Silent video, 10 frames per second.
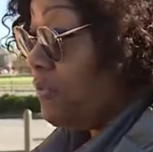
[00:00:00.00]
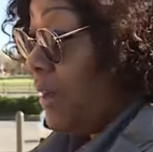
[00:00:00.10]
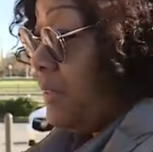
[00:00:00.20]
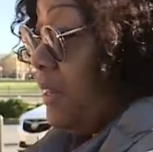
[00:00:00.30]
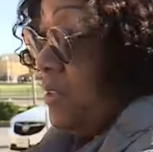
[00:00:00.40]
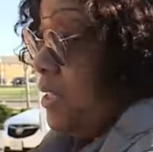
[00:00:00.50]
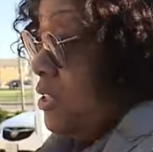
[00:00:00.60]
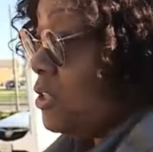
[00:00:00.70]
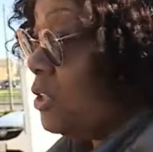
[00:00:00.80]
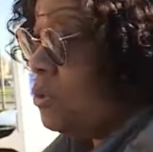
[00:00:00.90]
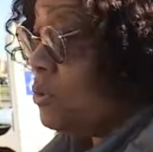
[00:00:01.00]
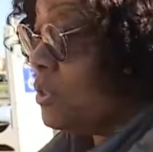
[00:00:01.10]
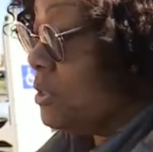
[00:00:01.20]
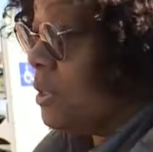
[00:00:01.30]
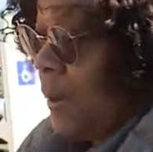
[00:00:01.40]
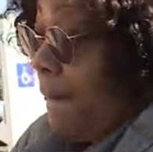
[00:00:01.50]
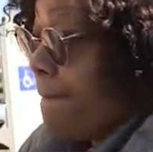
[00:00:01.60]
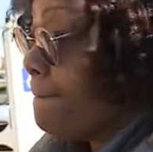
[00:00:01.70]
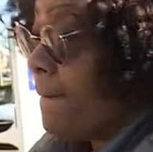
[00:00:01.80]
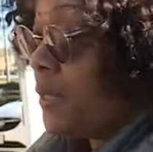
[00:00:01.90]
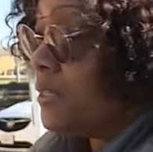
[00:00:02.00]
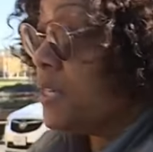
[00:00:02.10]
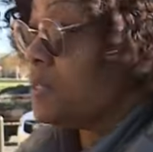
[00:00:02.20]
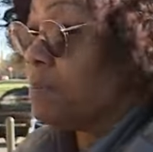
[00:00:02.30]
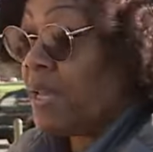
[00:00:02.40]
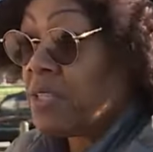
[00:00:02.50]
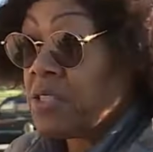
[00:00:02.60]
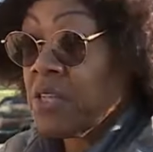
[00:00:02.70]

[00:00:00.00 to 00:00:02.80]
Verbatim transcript: and find out that it's closing doesn't make